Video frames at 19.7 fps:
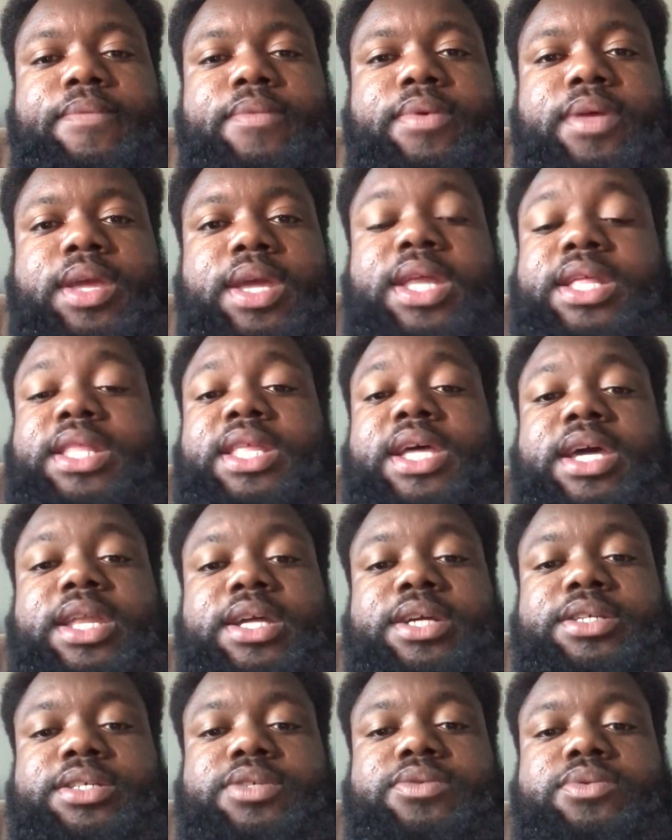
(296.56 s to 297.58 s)
anything
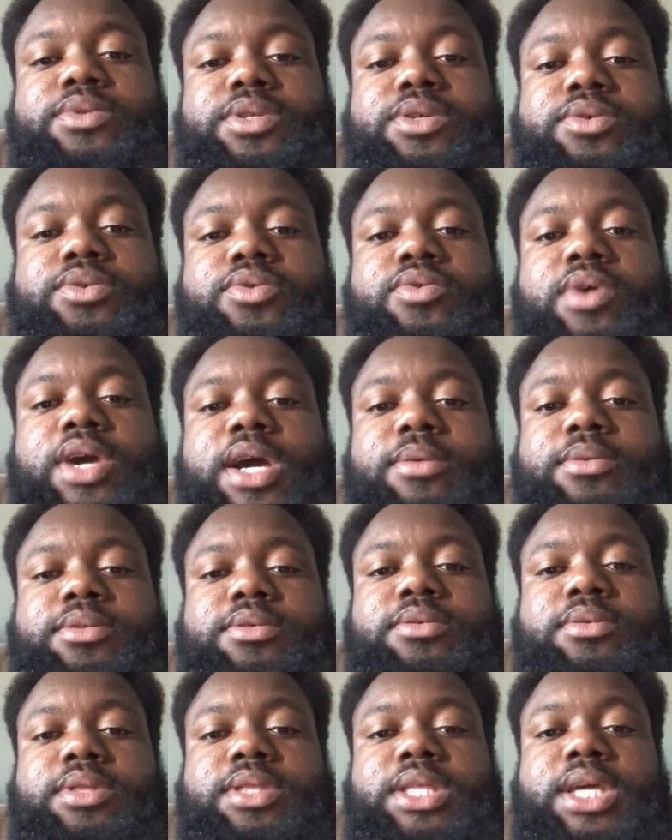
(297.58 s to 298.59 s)
that you do, you have
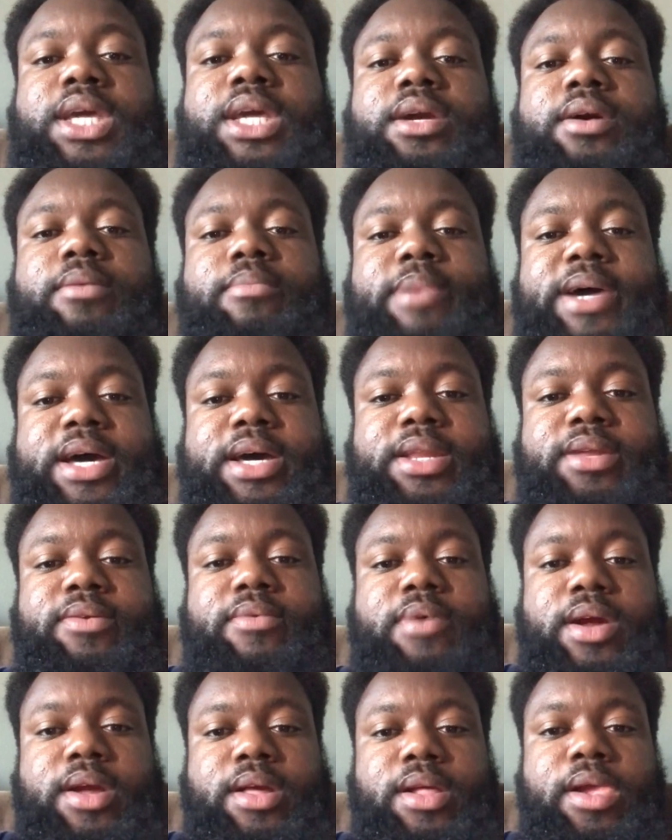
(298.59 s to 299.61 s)
to think about it,
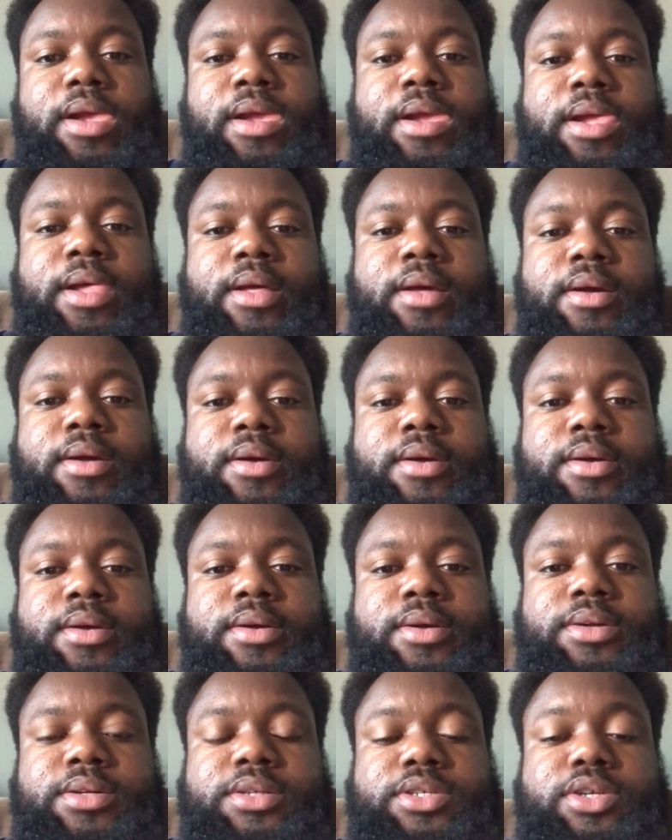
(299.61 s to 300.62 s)
right?
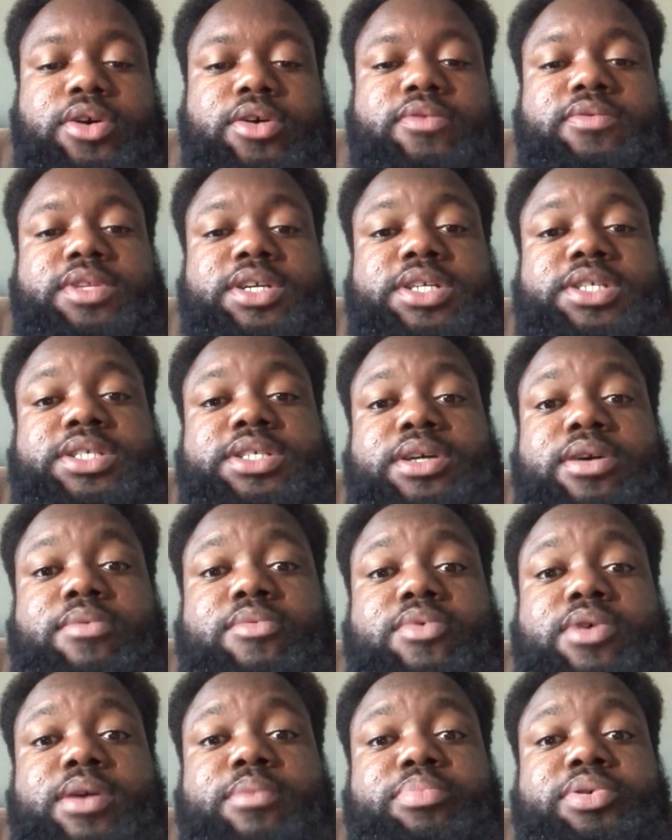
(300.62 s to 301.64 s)
So if there's
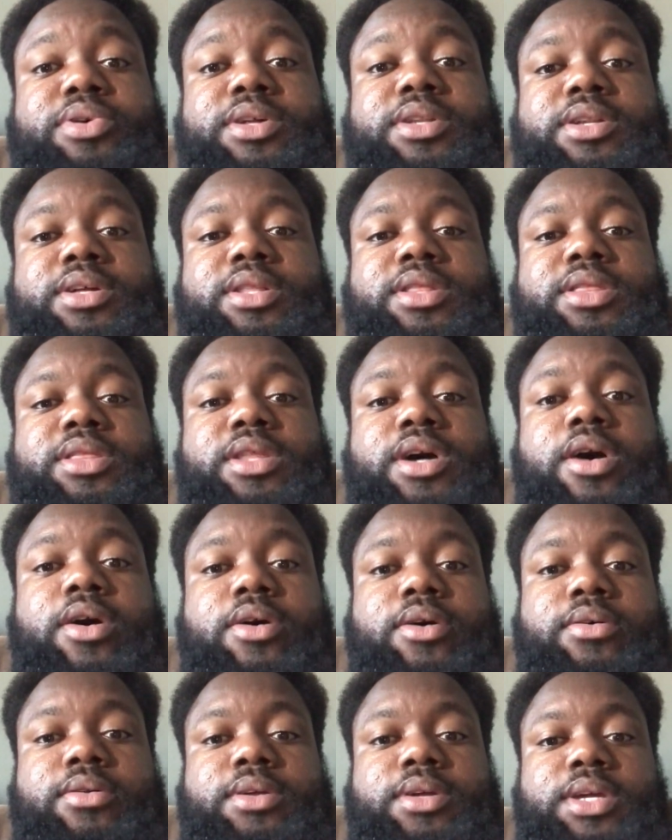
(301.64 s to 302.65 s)
someone putting a
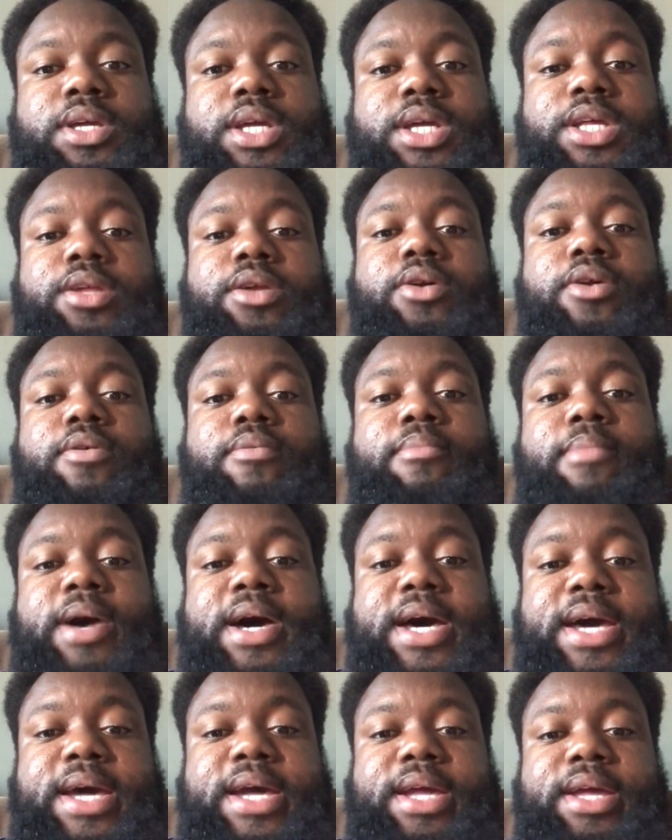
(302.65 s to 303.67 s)
thought in your
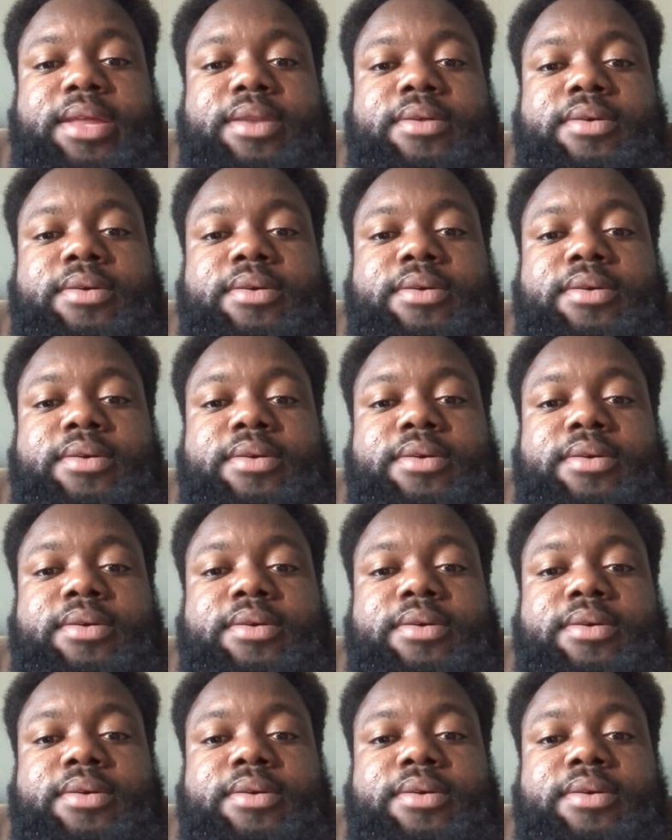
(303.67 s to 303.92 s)
mind,